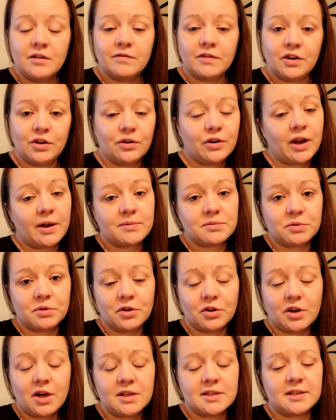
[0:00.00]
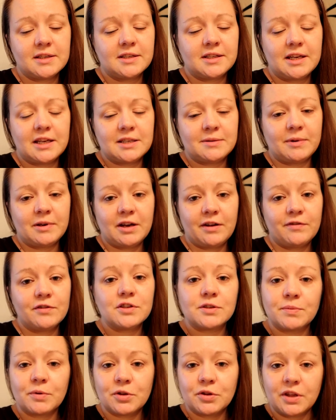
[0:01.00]
video games with your cousin. Today is my
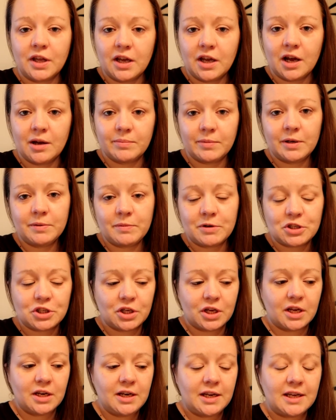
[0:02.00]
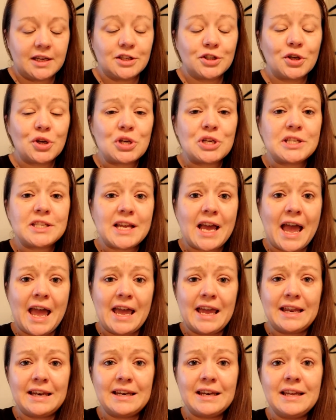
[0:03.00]
nephew's birthday up in Michigan. He turned
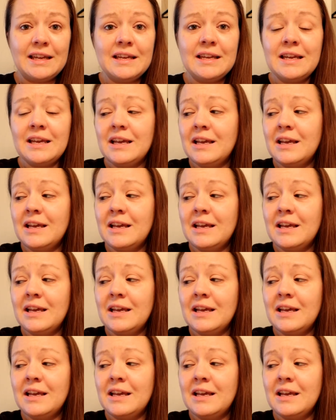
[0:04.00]
10.